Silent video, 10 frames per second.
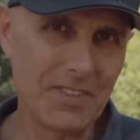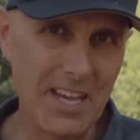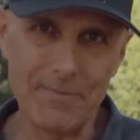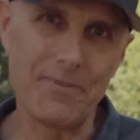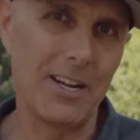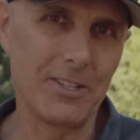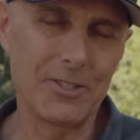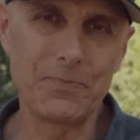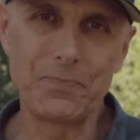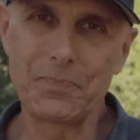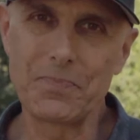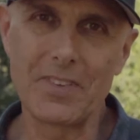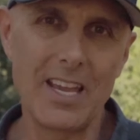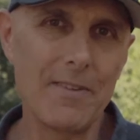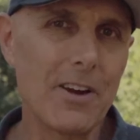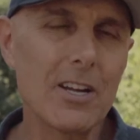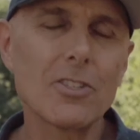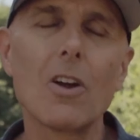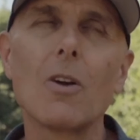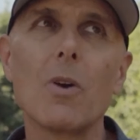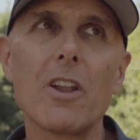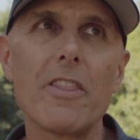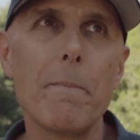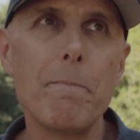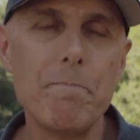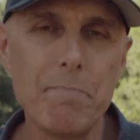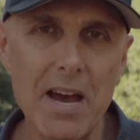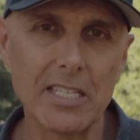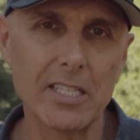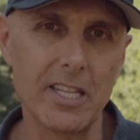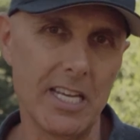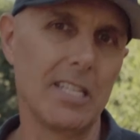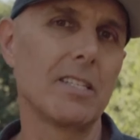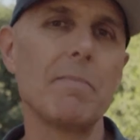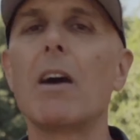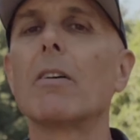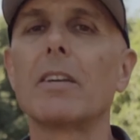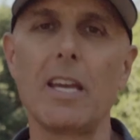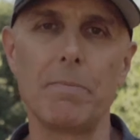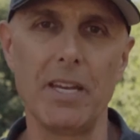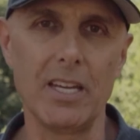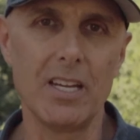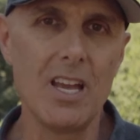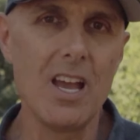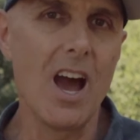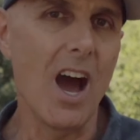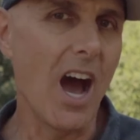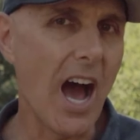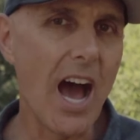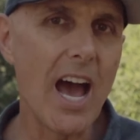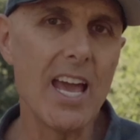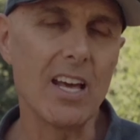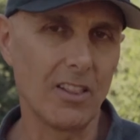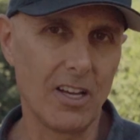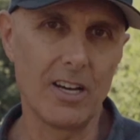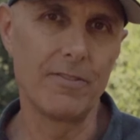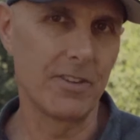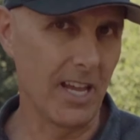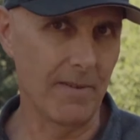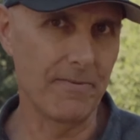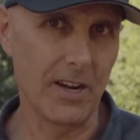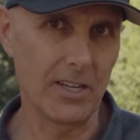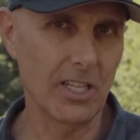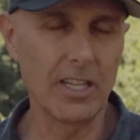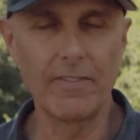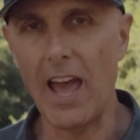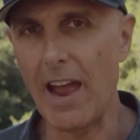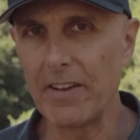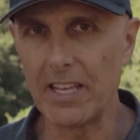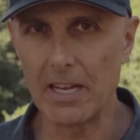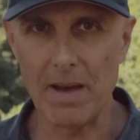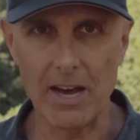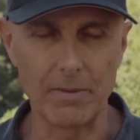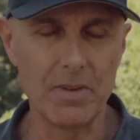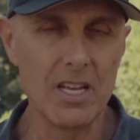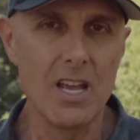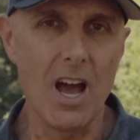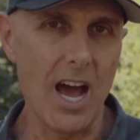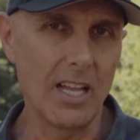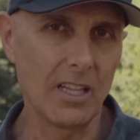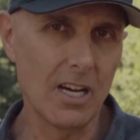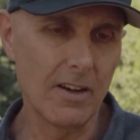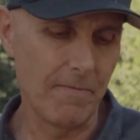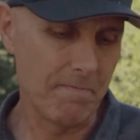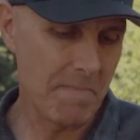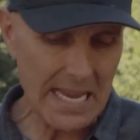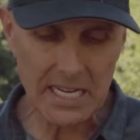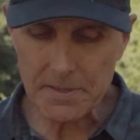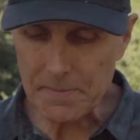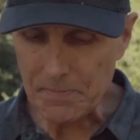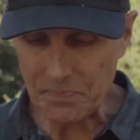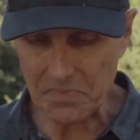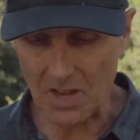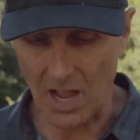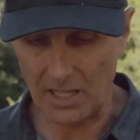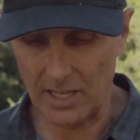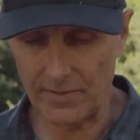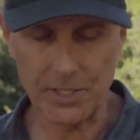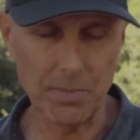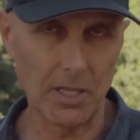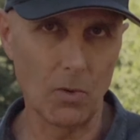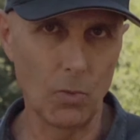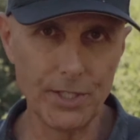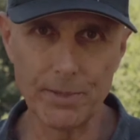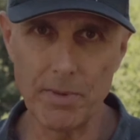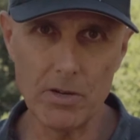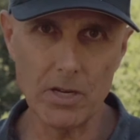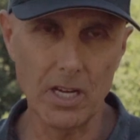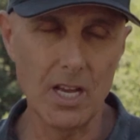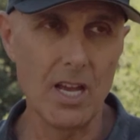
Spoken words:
Campfires. Campfires are one of the best things about camping. I love campfires. I love everything about them. I love making them. I love the smell of wood smoke.